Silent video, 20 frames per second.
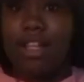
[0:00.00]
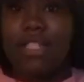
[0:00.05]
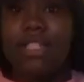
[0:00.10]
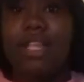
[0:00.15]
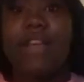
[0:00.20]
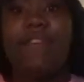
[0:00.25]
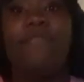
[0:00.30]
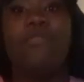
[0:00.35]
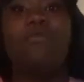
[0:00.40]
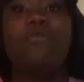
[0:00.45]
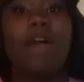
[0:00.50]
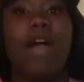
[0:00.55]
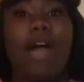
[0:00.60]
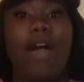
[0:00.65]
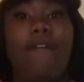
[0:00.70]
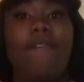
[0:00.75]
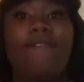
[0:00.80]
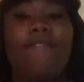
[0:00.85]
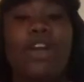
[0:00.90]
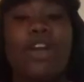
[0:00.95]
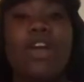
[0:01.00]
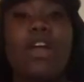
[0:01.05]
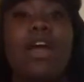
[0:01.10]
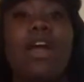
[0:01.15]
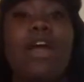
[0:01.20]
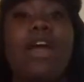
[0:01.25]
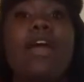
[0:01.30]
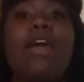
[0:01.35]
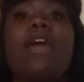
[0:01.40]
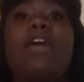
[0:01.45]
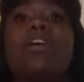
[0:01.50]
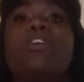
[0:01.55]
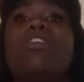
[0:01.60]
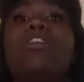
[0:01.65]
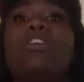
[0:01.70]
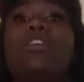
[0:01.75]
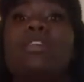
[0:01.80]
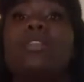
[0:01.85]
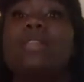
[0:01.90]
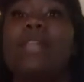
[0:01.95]
I said, if you ever in
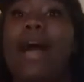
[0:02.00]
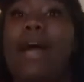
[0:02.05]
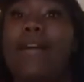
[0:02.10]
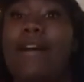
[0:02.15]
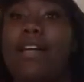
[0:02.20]
your life,